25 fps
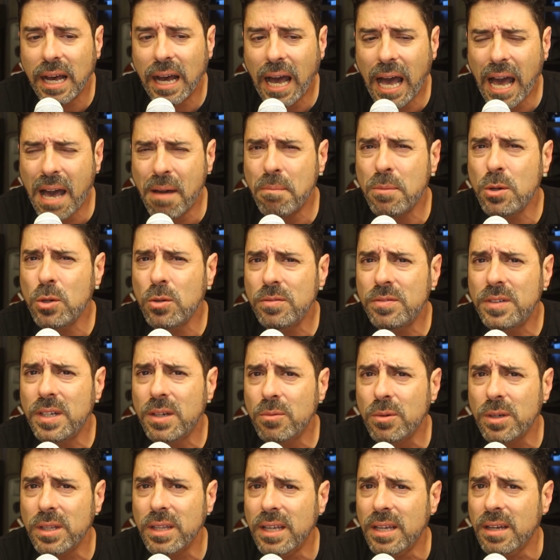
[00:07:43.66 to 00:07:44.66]
I moved
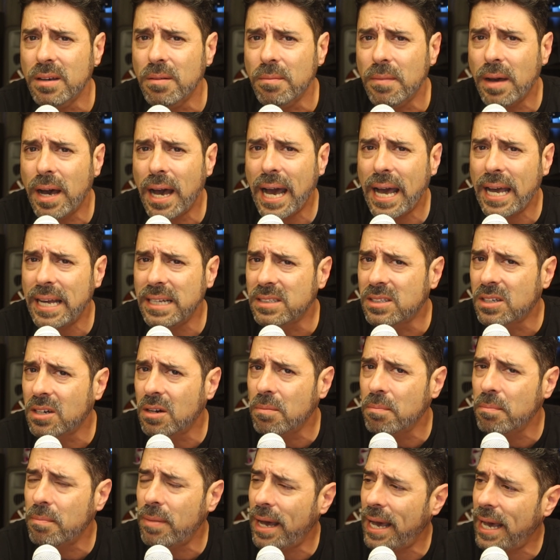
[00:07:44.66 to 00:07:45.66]
in with him. I'd
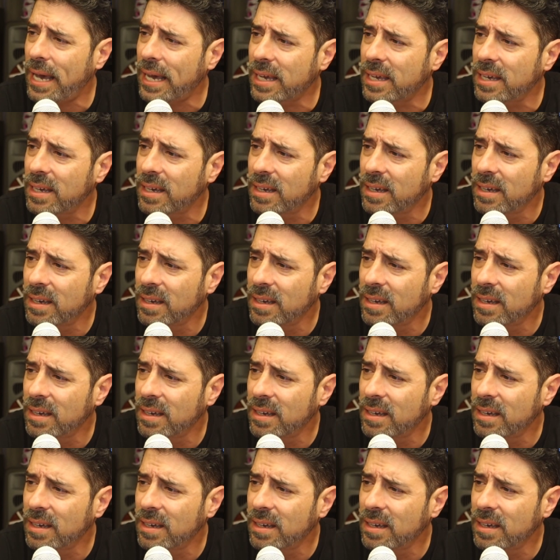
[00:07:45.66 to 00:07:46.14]
come back.